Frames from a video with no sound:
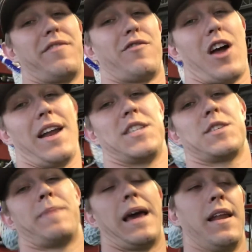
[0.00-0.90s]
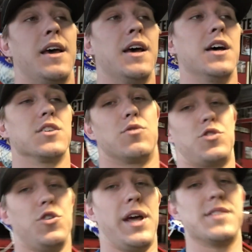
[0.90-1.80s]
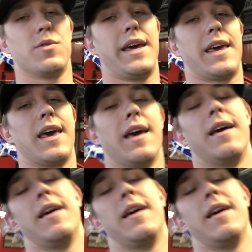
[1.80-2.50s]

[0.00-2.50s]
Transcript: Friday span. So 2 days a week